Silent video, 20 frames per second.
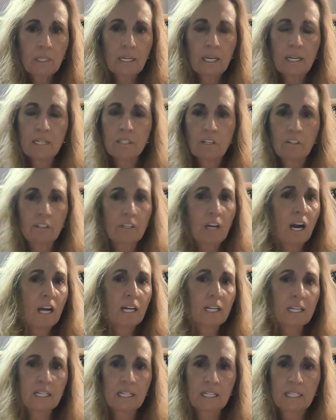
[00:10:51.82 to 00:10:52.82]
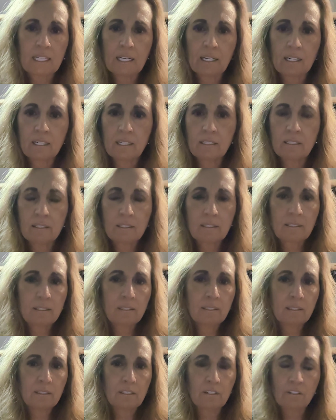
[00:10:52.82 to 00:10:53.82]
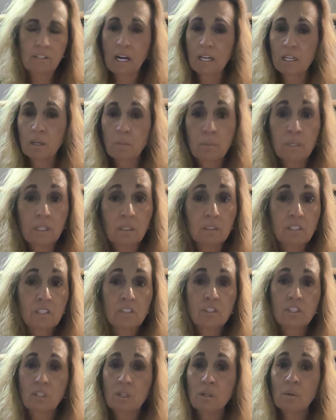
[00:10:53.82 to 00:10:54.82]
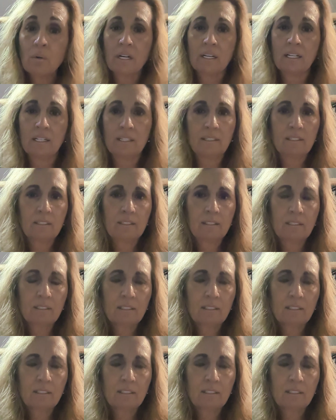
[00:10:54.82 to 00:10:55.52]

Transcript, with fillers: And you're not going to get, you're not going to be able to do it.